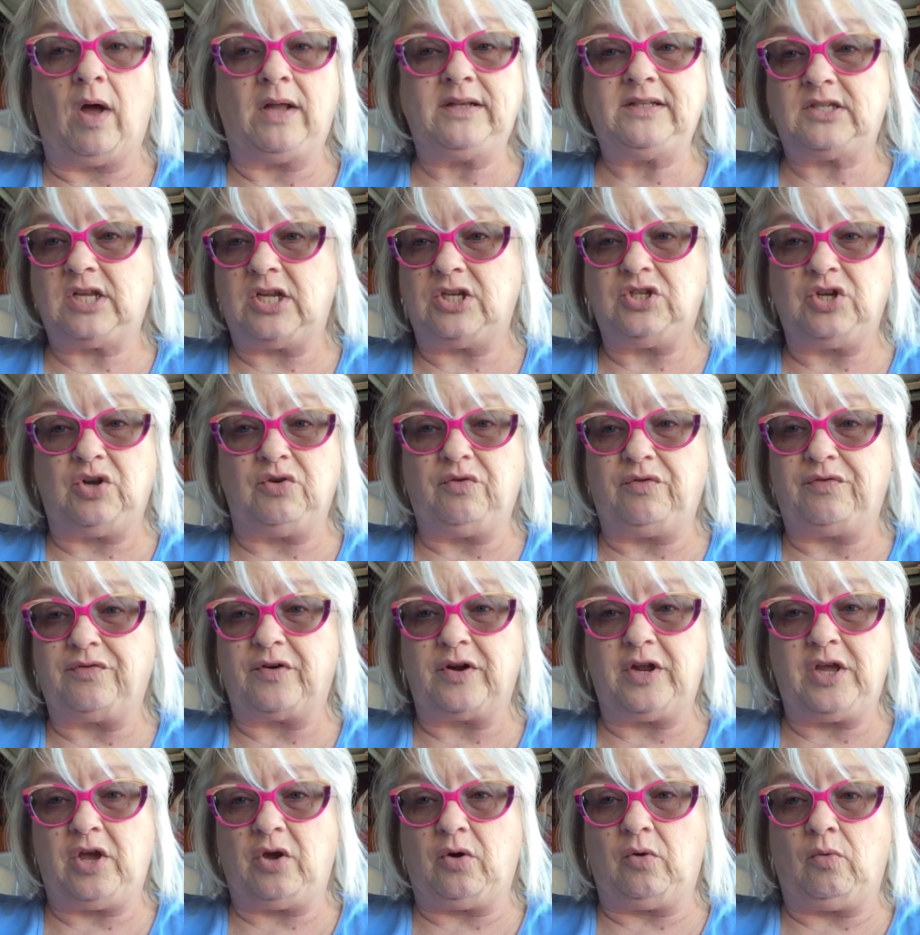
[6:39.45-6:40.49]
what to do
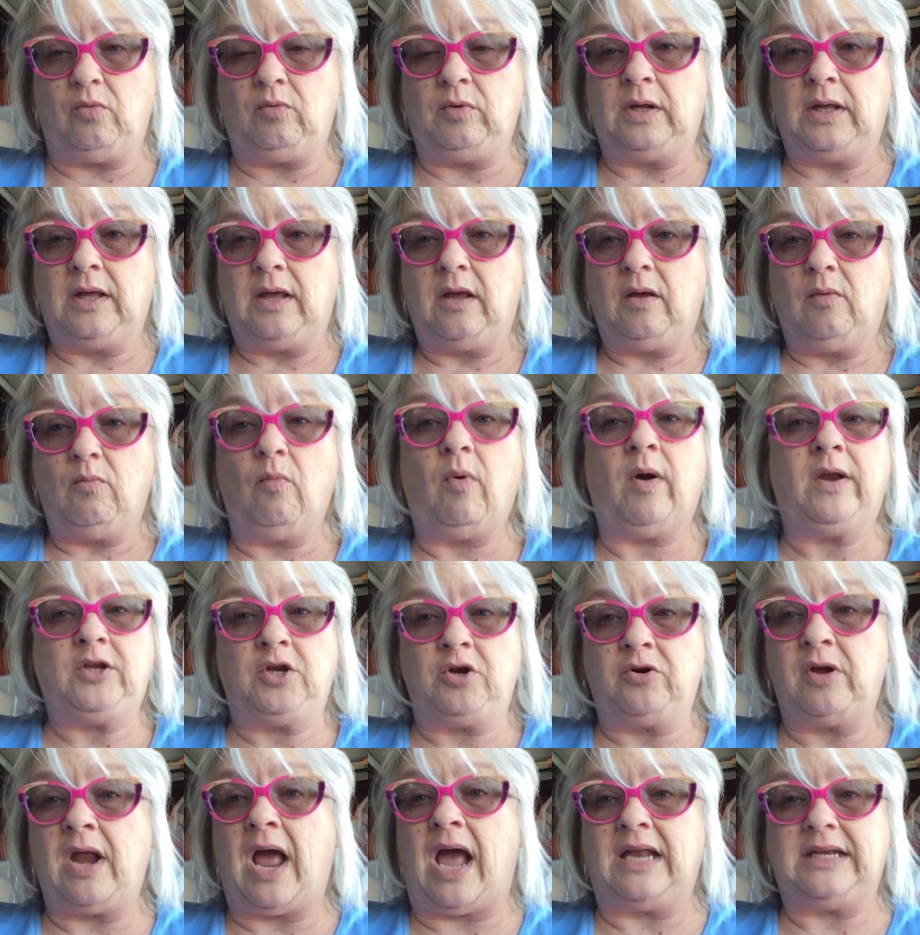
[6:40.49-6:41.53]
for you when
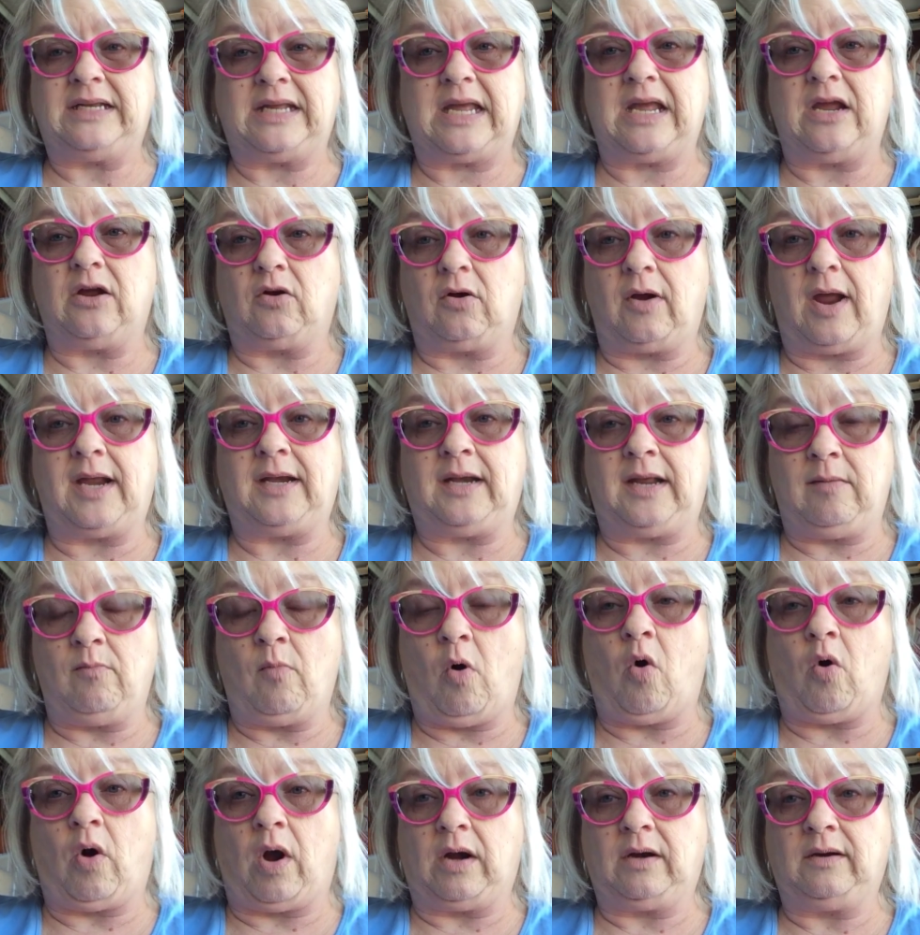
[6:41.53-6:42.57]
you're not here
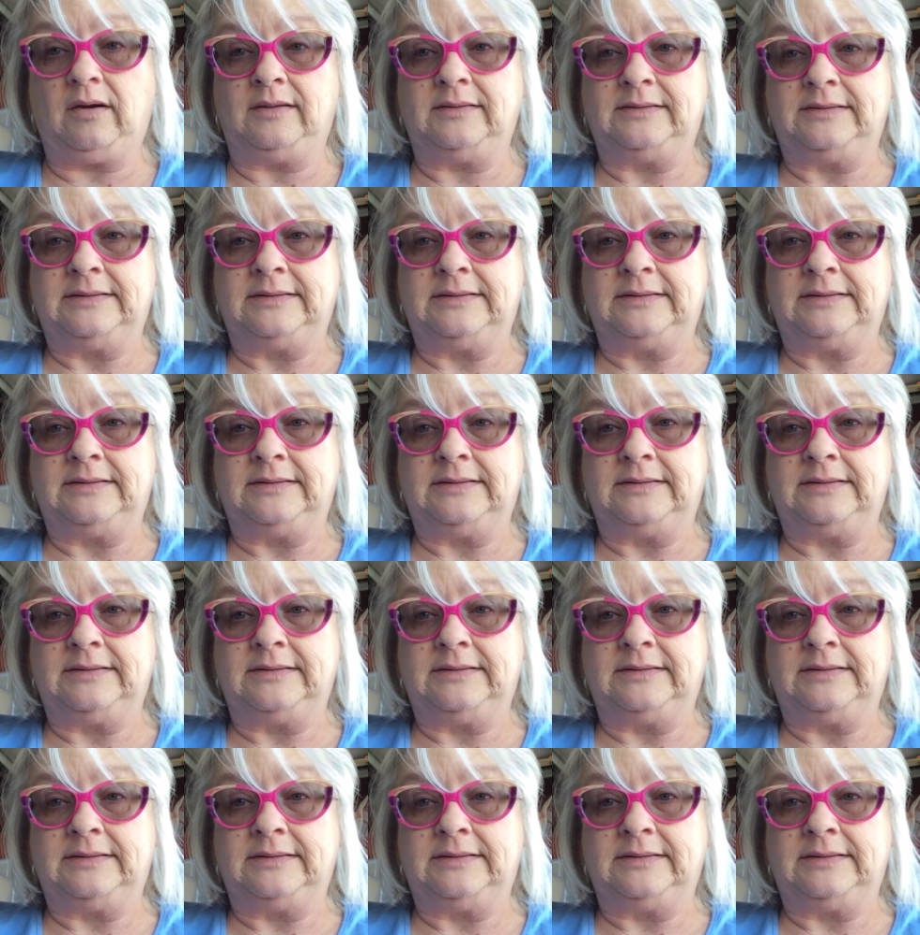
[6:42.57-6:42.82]
anymore.